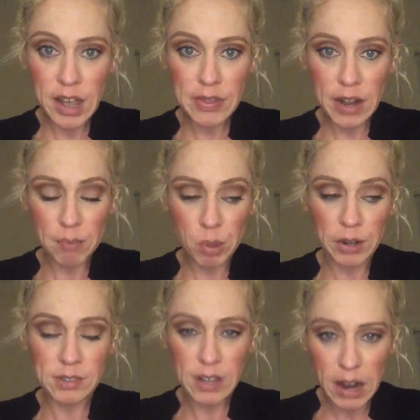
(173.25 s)
and that I'm
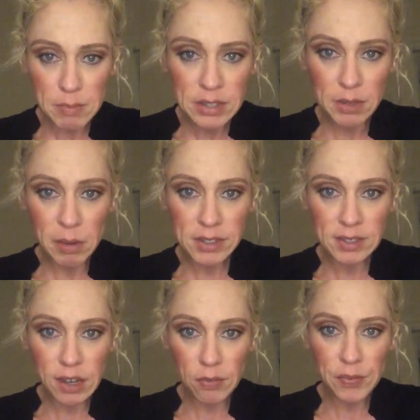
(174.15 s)
putting time into
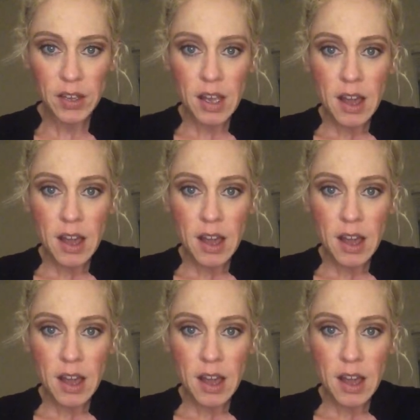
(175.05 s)
myself